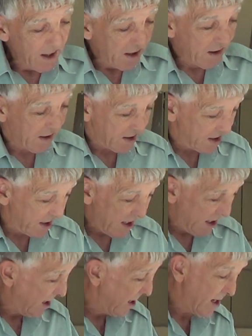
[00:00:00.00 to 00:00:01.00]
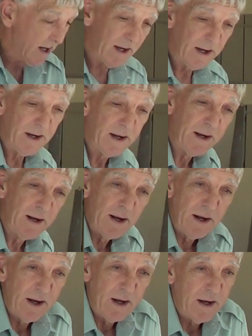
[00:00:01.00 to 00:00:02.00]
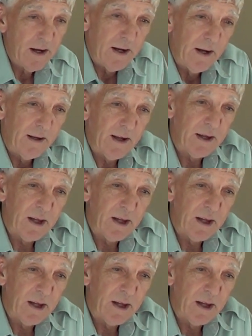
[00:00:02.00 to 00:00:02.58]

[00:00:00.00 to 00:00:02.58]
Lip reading: You can see that